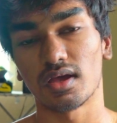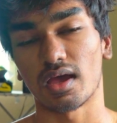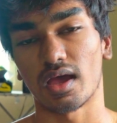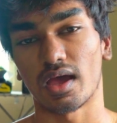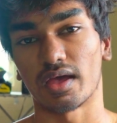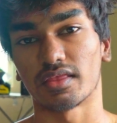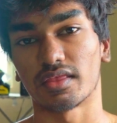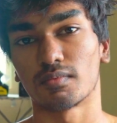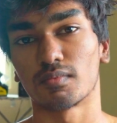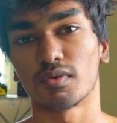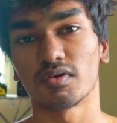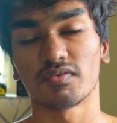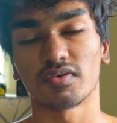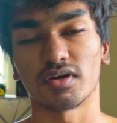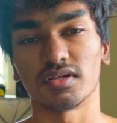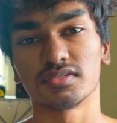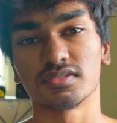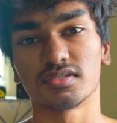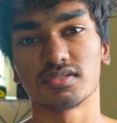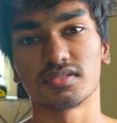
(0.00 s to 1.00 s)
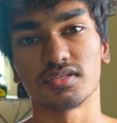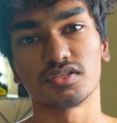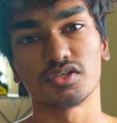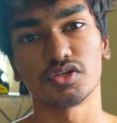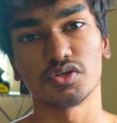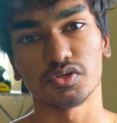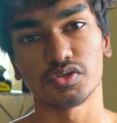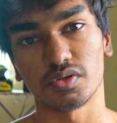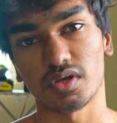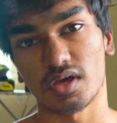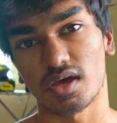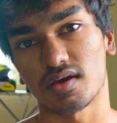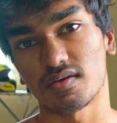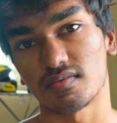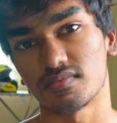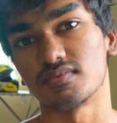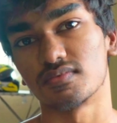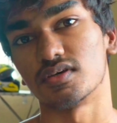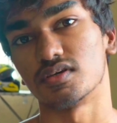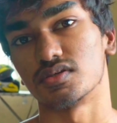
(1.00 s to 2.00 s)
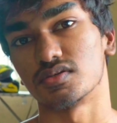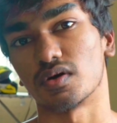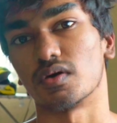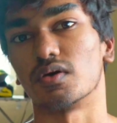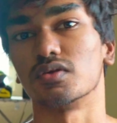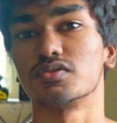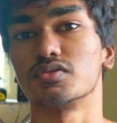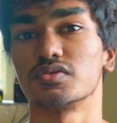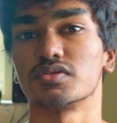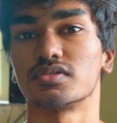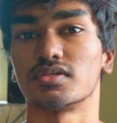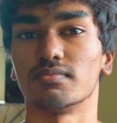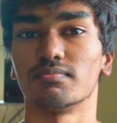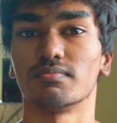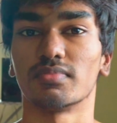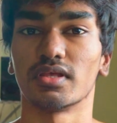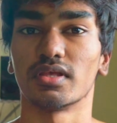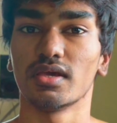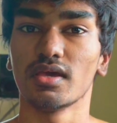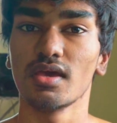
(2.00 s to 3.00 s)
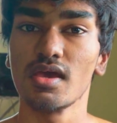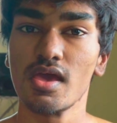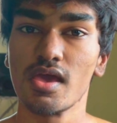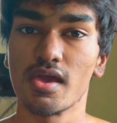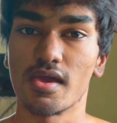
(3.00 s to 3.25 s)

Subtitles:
and the amount of consistency you should have is also simply